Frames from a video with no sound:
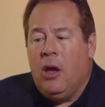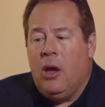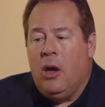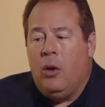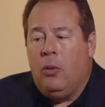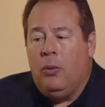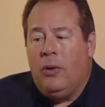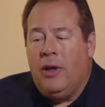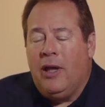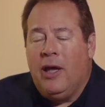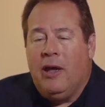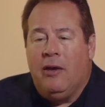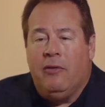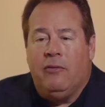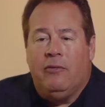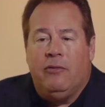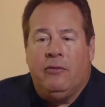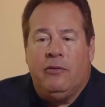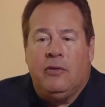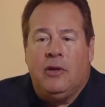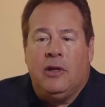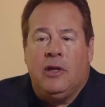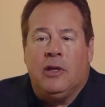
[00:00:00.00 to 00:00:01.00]
We have
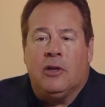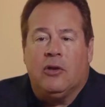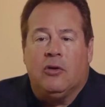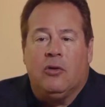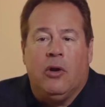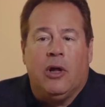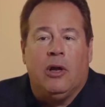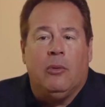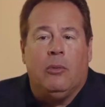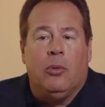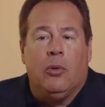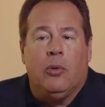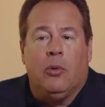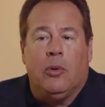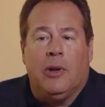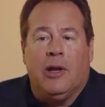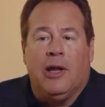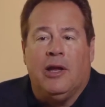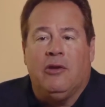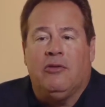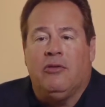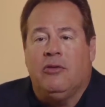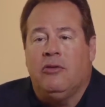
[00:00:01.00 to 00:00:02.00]
incredible
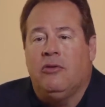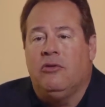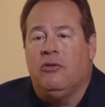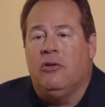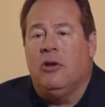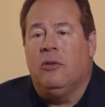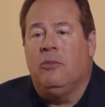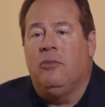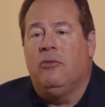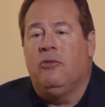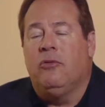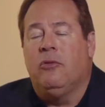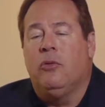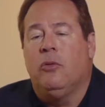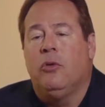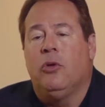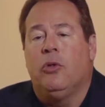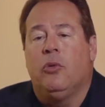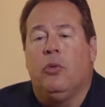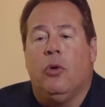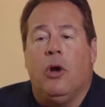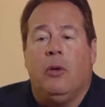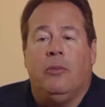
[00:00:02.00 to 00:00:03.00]
relationships
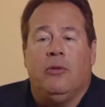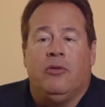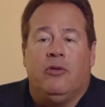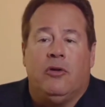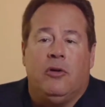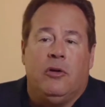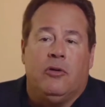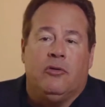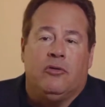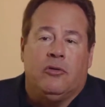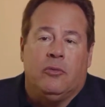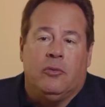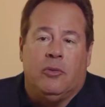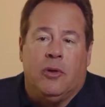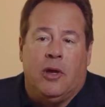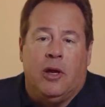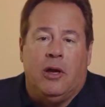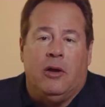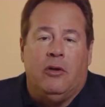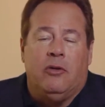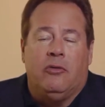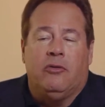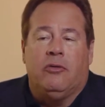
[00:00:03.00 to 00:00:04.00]
with raw material
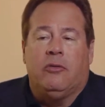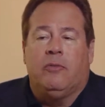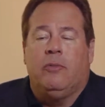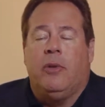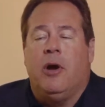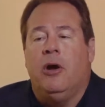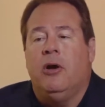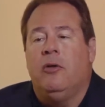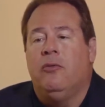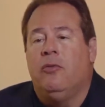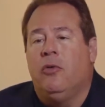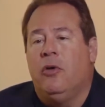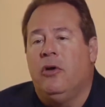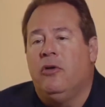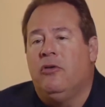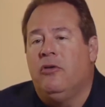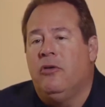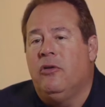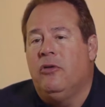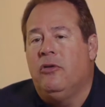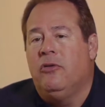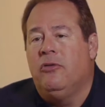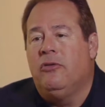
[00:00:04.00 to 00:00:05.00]
suppliers, part of which
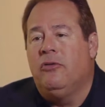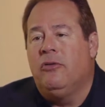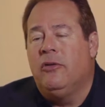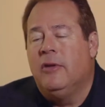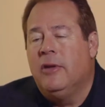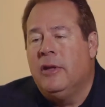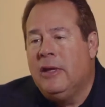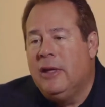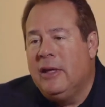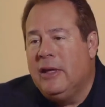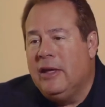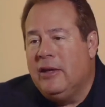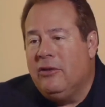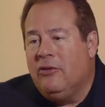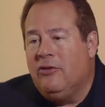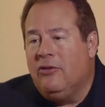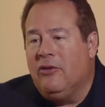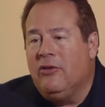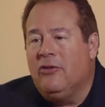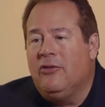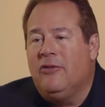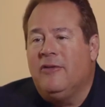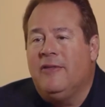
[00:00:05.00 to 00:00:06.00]
is
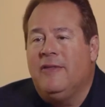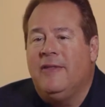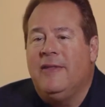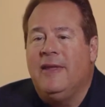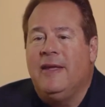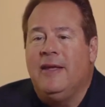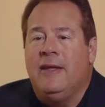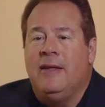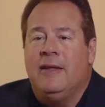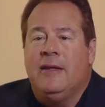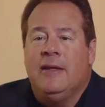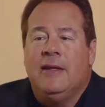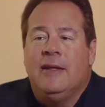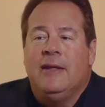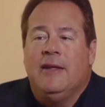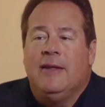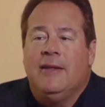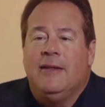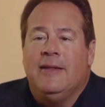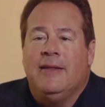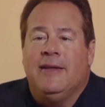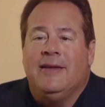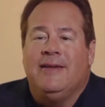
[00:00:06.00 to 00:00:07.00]
just the
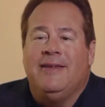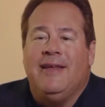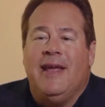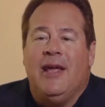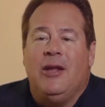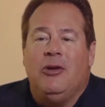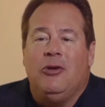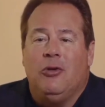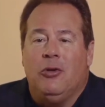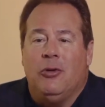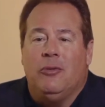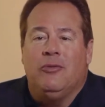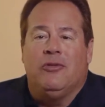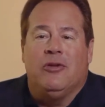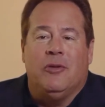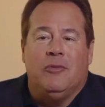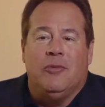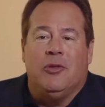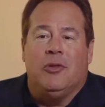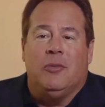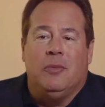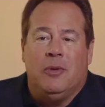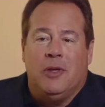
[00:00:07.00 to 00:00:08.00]
tenure of
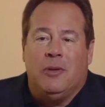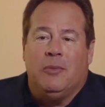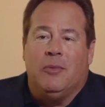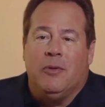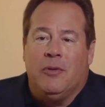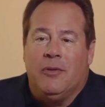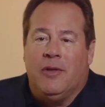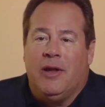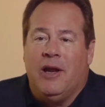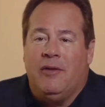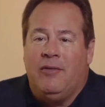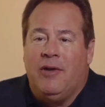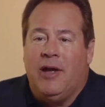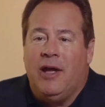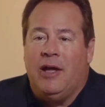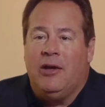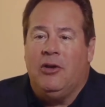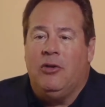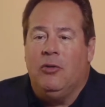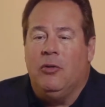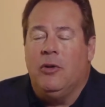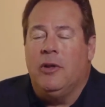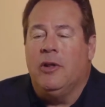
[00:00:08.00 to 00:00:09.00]
some of the people that I've
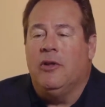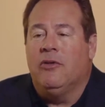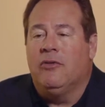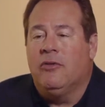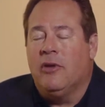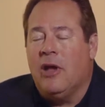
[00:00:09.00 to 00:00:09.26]
had doing this.